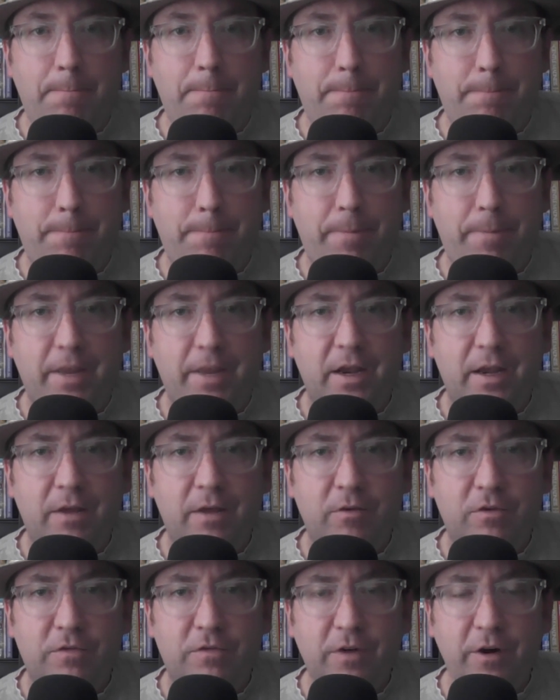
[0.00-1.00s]
But it
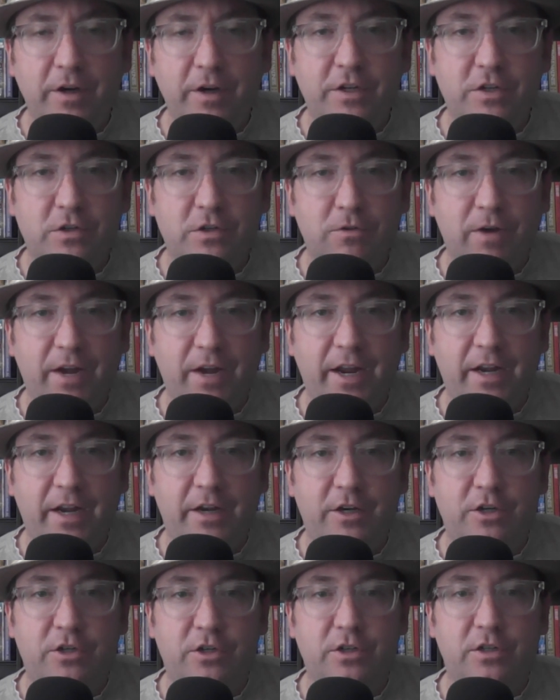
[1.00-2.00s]
was very
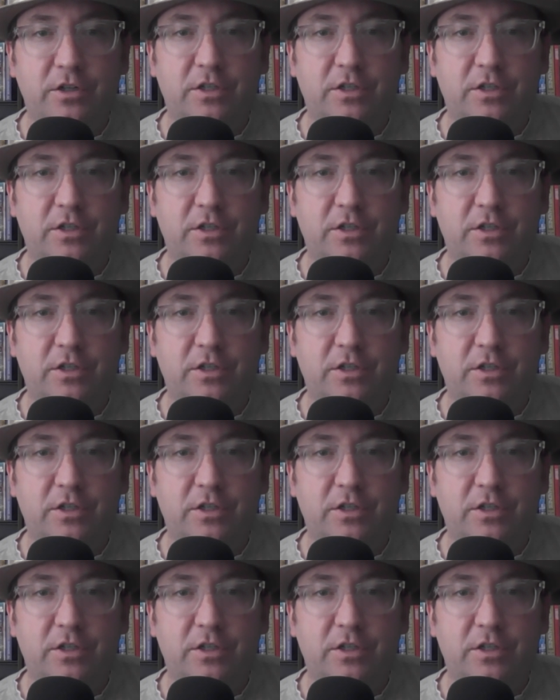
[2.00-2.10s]
strange